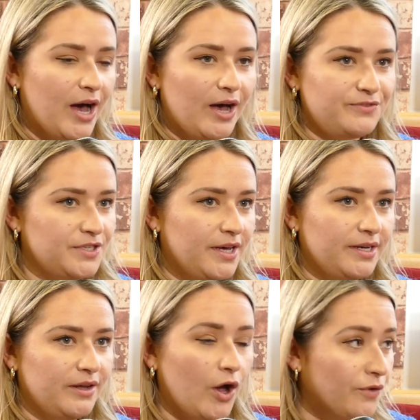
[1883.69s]
I've
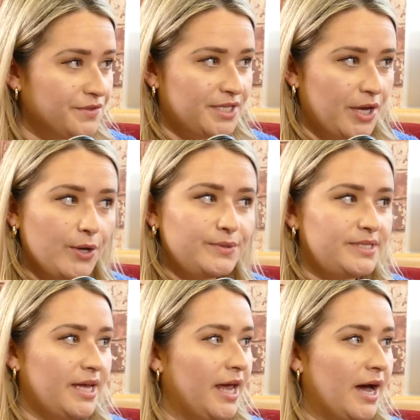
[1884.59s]
done obviously
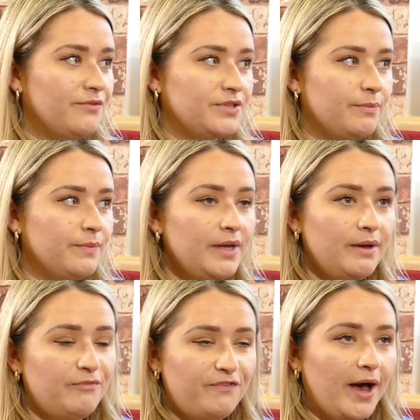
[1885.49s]
hosting, I've done
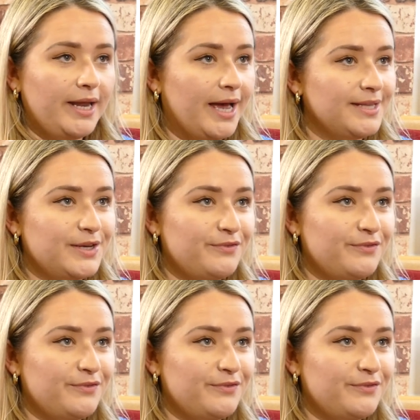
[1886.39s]
finance,